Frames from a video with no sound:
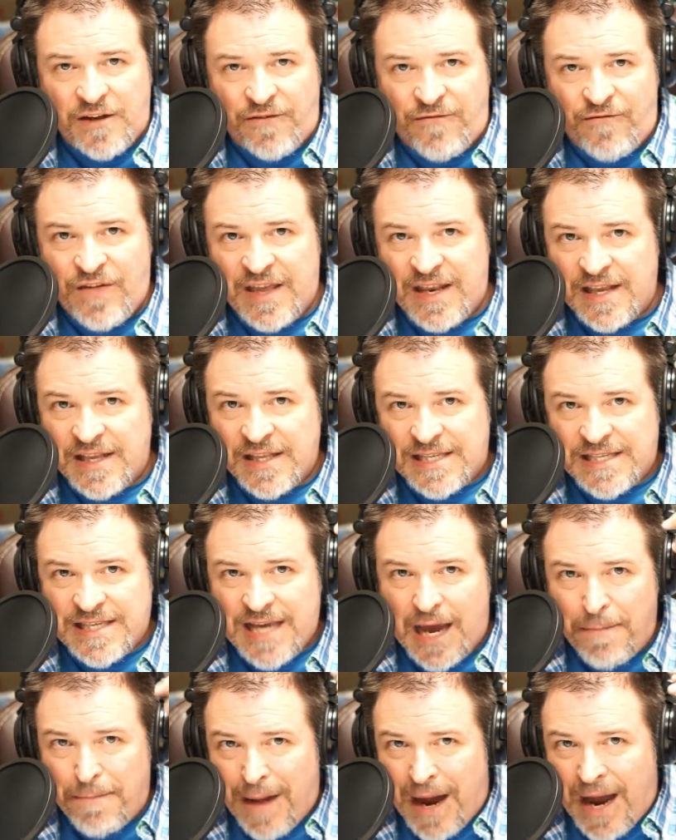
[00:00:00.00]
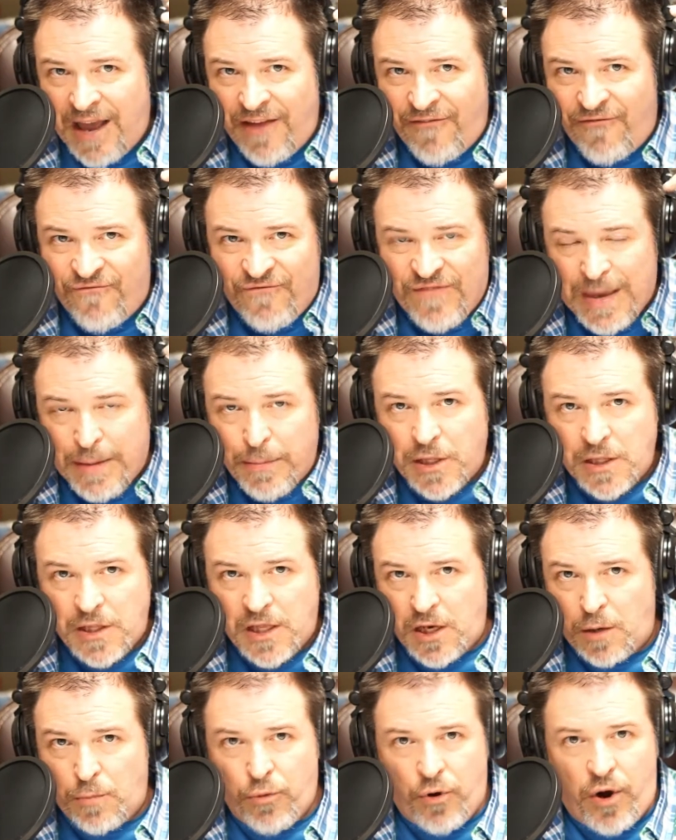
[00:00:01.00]
to fit inside my feeble
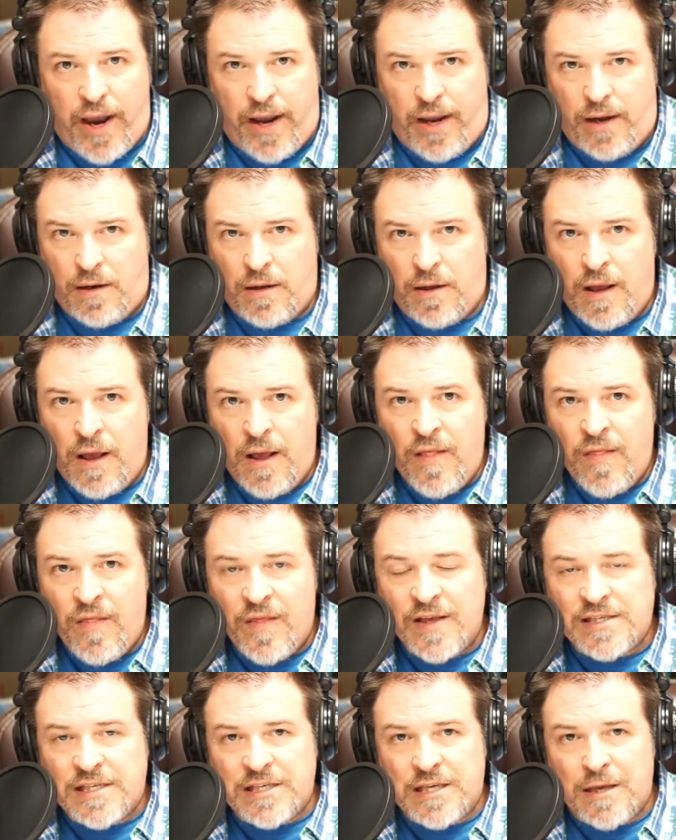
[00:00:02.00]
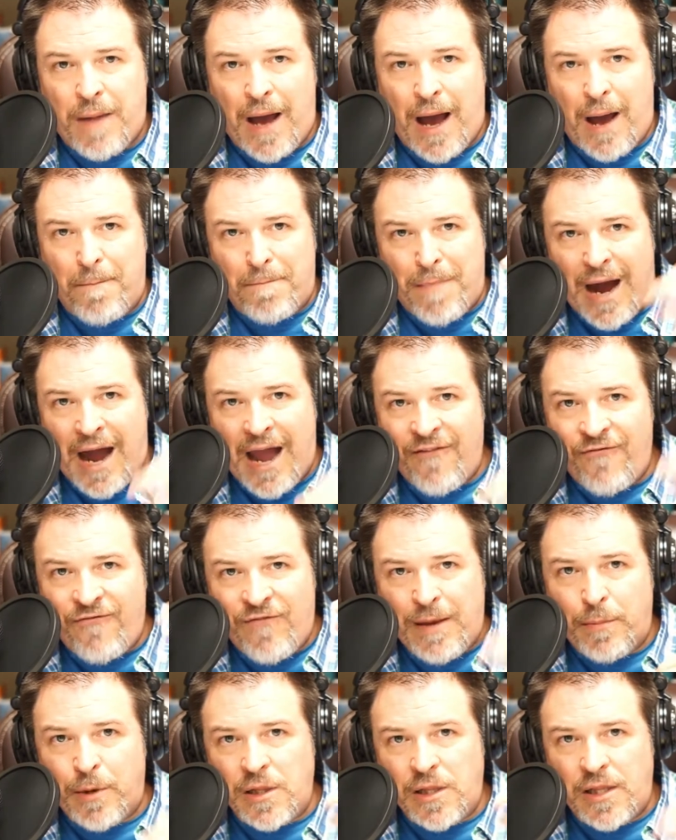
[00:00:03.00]
little brain. This is about my
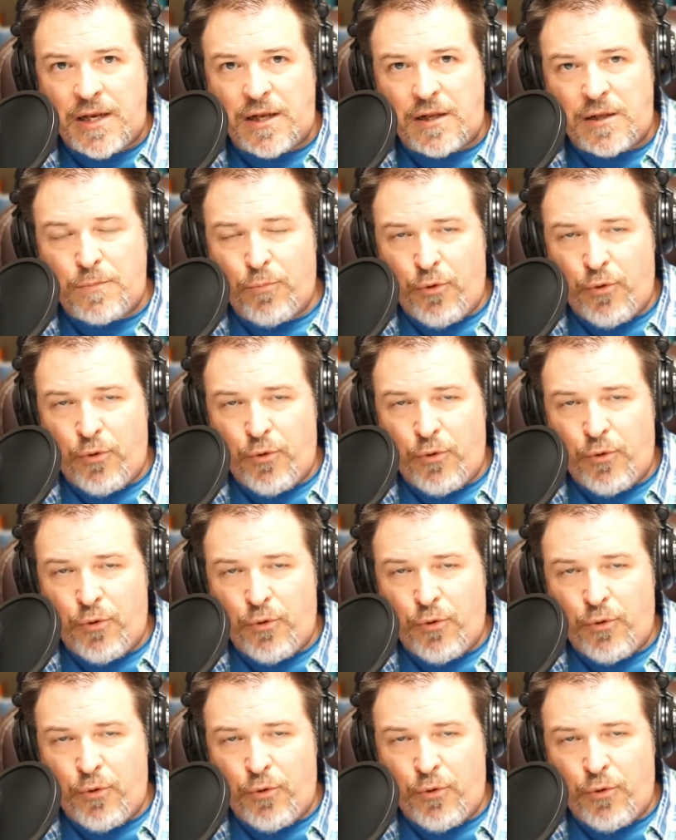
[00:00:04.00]
feeble little